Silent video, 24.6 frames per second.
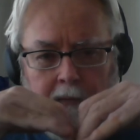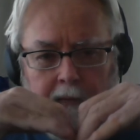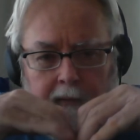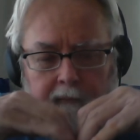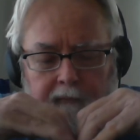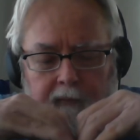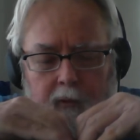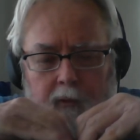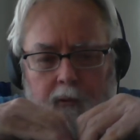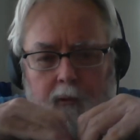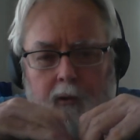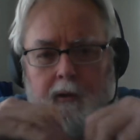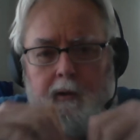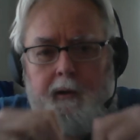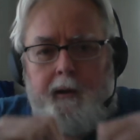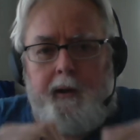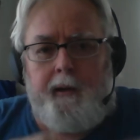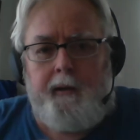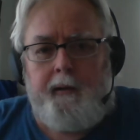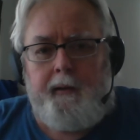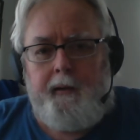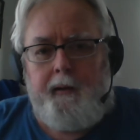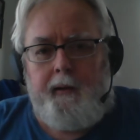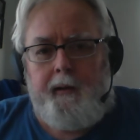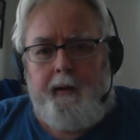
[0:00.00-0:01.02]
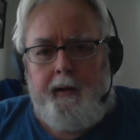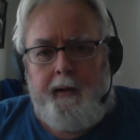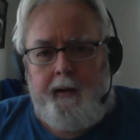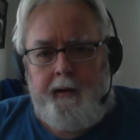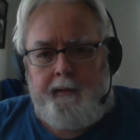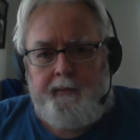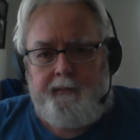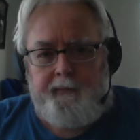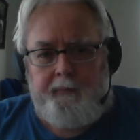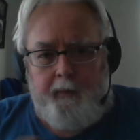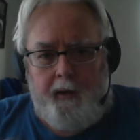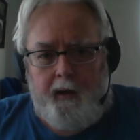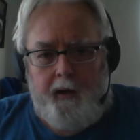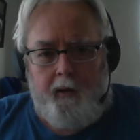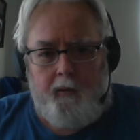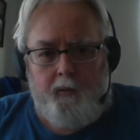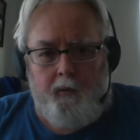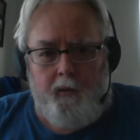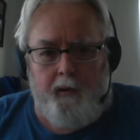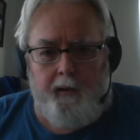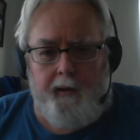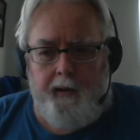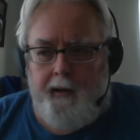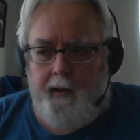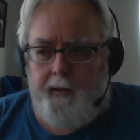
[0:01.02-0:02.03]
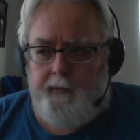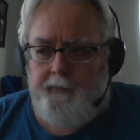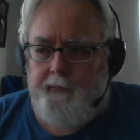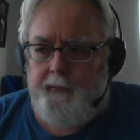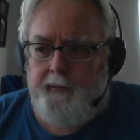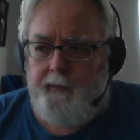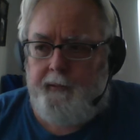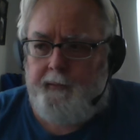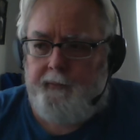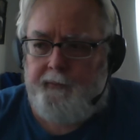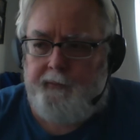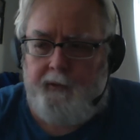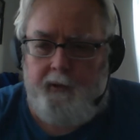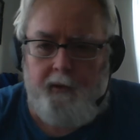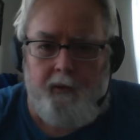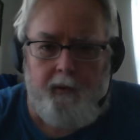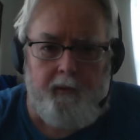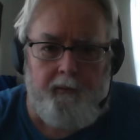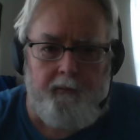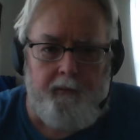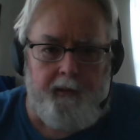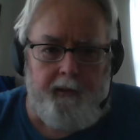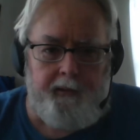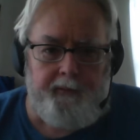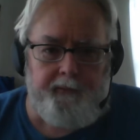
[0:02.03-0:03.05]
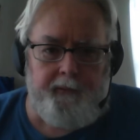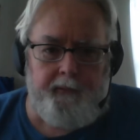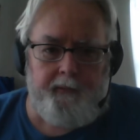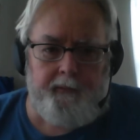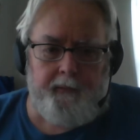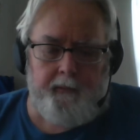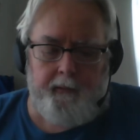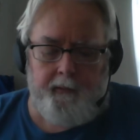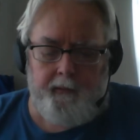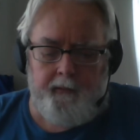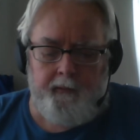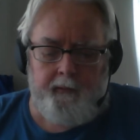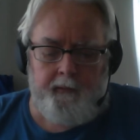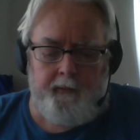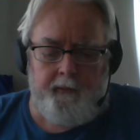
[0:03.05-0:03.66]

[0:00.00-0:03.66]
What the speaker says: If you look at any spot where an accident has occurred recently,